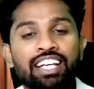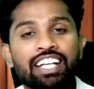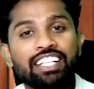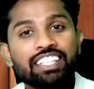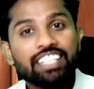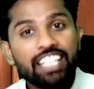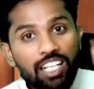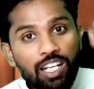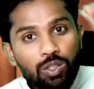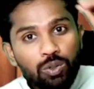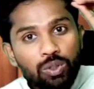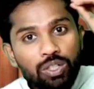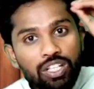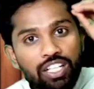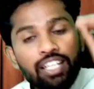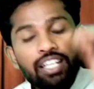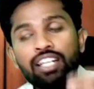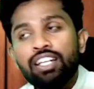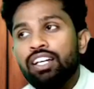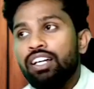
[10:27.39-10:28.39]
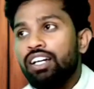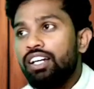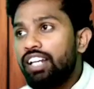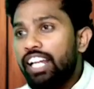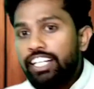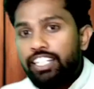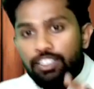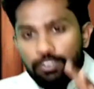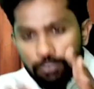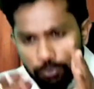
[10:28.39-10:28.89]
There are only
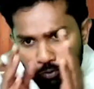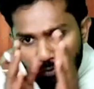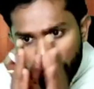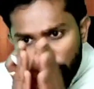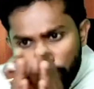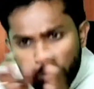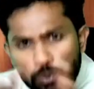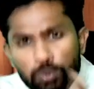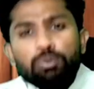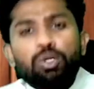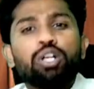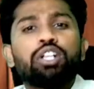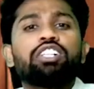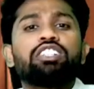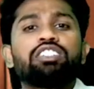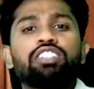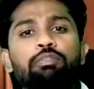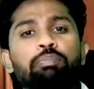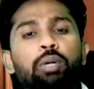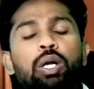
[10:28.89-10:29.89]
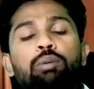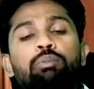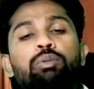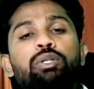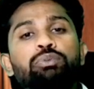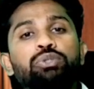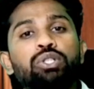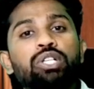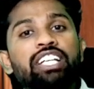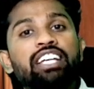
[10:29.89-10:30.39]
like few models of
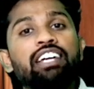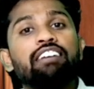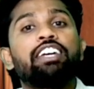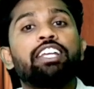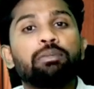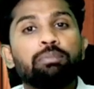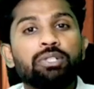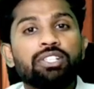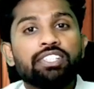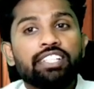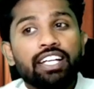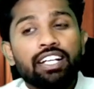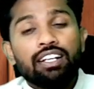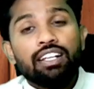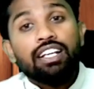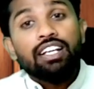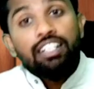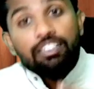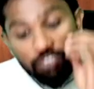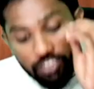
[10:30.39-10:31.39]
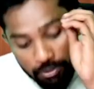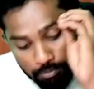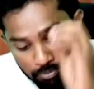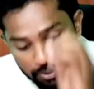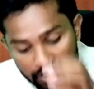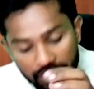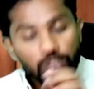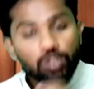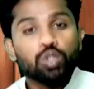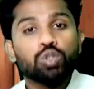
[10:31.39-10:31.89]
problems only available there. From
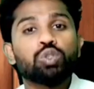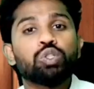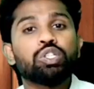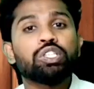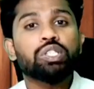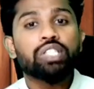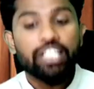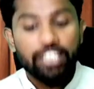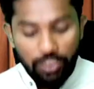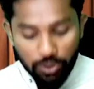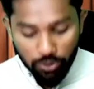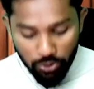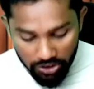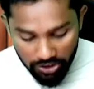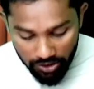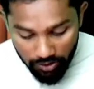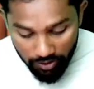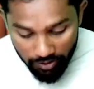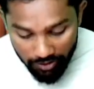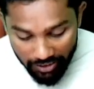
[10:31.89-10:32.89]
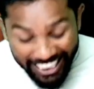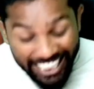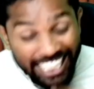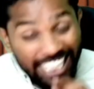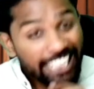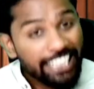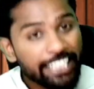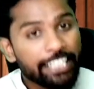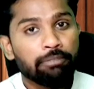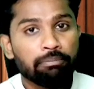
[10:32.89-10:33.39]
there you are going to get a question
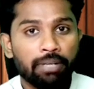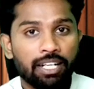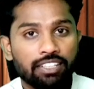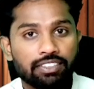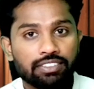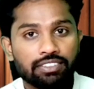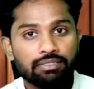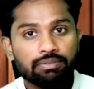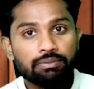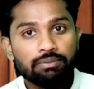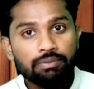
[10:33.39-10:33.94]
18 marks.